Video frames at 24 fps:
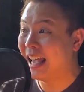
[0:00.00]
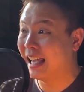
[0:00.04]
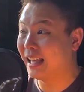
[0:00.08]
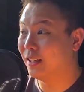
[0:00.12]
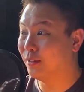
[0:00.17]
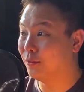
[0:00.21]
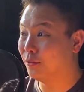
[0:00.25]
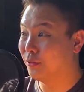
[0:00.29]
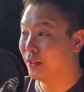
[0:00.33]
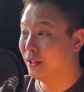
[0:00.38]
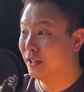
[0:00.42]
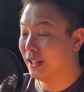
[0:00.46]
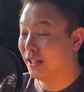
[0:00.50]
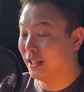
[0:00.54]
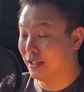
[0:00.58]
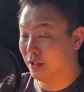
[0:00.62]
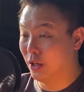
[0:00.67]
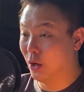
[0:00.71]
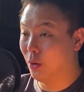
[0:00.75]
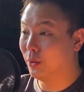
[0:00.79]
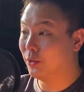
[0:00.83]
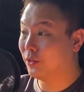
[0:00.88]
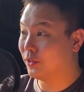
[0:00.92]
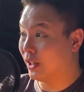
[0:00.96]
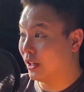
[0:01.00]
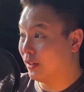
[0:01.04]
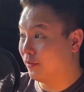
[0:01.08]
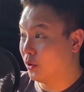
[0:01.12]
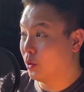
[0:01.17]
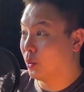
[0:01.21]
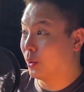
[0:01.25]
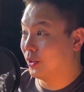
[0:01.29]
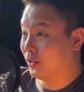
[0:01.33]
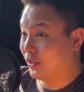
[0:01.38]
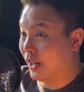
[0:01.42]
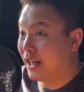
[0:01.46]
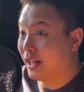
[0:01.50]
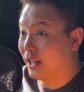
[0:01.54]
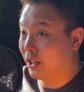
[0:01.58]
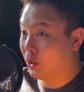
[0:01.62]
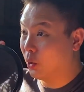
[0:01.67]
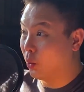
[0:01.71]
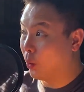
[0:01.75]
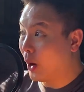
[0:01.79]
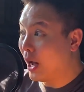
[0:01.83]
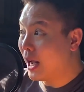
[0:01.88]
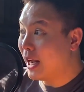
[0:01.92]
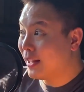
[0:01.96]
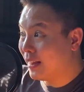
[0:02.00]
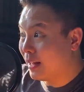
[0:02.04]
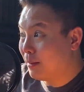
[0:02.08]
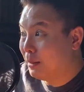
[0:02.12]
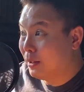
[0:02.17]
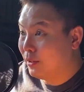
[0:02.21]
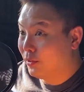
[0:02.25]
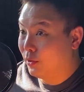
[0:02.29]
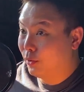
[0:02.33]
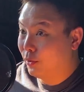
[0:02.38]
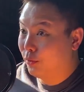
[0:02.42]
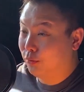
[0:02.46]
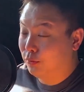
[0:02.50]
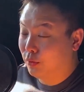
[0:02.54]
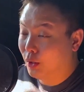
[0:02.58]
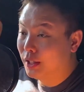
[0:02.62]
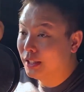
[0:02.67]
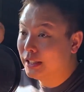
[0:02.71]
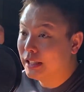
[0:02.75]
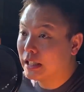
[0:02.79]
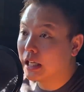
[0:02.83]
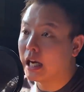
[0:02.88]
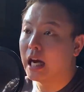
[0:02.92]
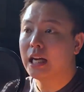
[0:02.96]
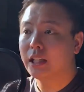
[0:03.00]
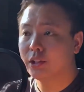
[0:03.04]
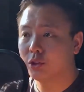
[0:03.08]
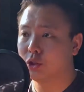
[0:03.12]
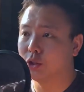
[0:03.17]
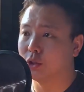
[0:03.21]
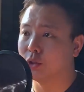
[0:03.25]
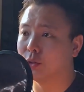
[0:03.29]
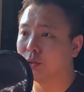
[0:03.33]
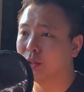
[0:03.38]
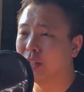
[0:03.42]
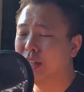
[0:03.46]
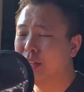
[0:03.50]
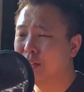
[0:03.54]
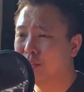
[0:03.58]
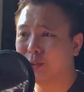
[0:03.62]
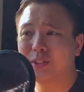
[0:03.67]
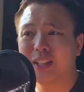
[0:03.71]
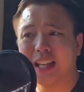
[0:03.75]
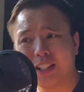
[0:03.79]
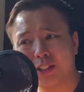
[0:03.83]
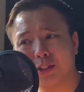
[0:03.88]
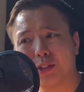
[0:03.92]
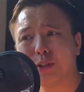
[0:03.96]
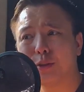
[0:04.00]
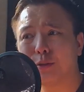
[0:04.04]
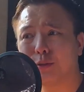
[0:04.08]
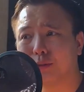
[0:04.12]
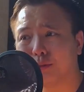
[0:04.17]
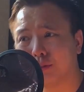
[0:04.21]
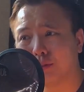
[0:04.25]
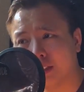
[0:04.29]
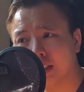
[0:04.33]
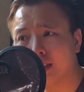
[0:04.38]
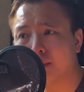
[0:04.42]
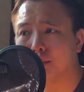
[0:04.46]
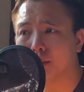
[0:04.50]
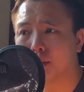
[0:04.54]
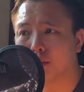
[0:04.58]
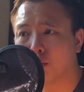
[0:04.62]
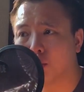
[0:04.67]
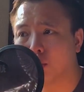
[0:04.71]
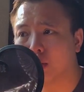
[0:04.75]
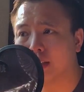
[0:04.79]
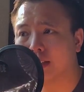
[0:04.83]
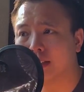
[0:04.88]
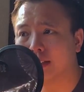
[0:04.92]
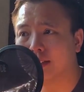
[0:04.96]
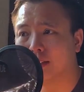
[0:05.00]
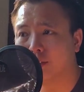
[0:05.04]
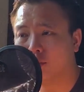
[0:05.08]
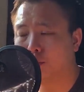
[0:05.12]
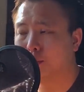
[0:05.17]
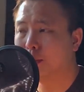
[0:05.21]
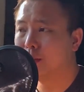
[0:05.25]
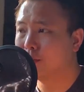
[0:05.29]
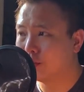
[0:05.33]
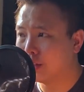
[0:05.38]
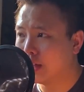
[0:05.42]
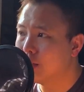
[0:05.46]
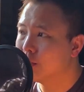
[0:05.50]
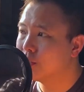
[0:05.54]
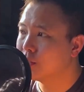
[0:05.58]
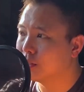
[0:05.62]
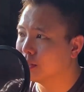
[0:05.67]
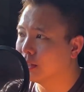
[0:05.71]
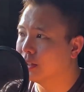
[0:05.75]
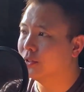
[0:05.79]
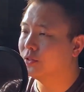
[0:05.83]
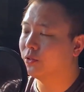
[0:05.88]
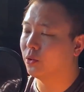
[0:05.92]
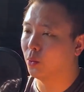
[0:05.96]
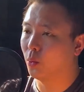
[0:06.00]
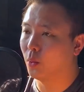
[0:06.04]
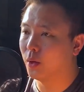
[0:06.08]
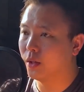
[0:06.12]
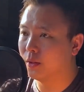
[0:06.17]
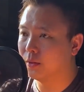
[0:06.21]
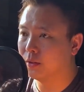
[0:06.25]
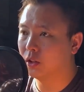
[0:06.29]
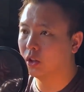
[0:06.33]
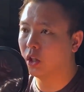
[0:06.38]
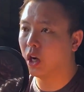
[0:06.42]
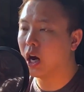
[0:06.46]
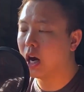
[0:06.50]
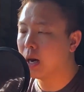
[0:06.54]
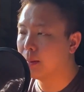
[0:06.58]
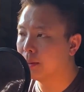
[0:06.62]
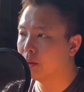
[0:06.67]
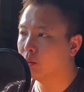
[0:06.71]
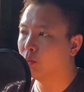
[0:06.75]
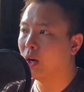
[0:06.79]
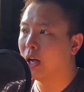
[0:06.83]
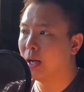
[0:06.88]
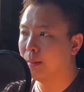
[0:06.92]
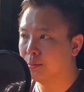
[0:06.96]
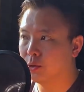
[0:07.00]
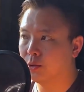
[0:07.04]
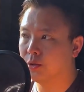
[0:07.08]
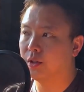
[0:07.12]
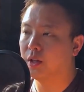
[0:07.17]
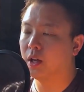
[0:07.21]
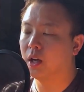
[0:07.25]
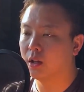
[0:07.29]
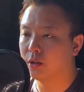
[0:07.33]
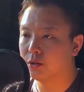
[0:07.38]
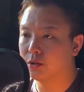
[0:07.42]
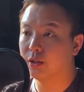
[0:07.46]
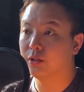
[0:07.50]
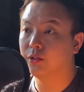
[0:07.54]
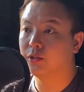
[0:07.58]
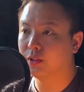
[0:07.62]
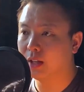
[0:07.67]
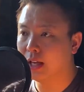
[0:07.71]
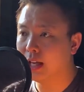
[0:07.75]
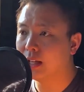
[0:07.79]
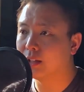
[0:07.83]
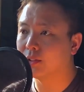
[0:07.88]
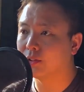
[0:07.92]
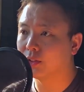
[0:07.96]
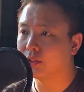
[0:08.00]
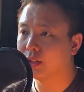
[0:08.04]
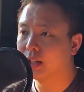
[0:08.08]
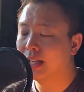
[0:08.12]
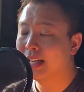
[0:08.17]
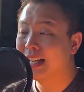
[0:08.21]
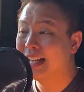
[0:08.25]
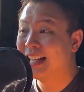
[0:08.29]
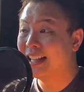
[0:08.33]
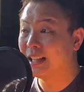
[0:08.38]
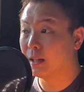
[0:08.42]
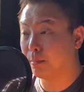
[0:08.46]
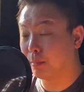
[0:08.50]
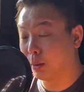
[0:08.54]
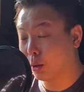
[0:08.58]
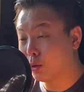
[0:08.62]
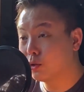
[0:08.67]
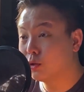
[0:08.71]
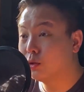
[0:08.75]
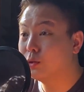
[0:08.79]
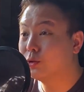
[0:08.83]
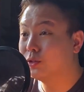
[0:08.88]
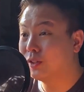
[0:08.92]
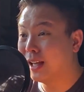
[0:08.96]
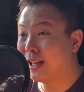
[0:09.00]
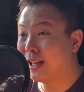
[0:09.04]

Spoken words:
And if in Noah's day, if you were taken away, that means this flood got you. So it's actually the flip of what dispensationalists or what common rapture theology says. The person who's